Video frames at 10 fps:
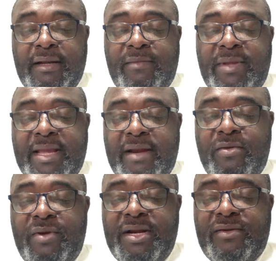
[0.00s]
We can
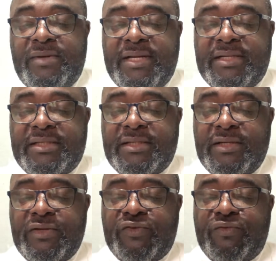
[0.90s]
only do this
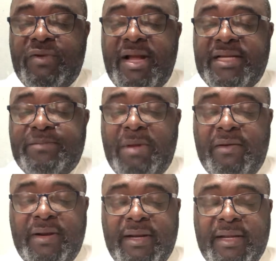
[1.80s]
through God's
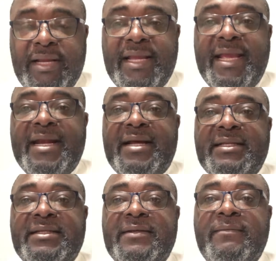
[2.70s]
power in
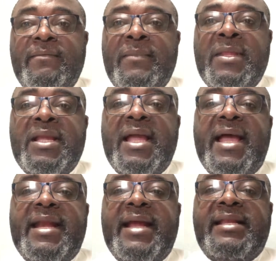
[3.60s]
us.
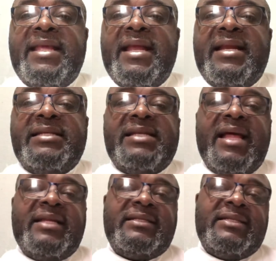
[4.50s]
And I take this
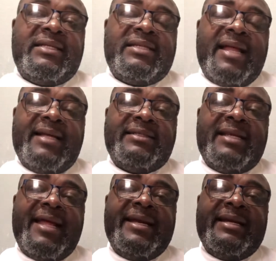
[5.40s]
last
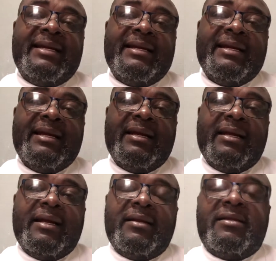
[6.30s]
line
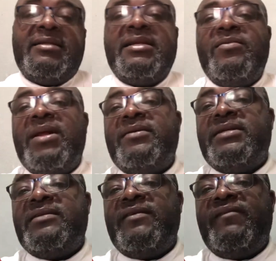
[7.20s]
to say what
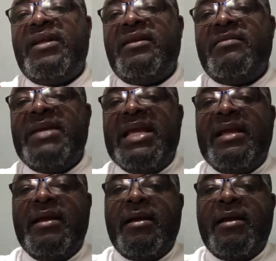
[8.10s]
was revealed to me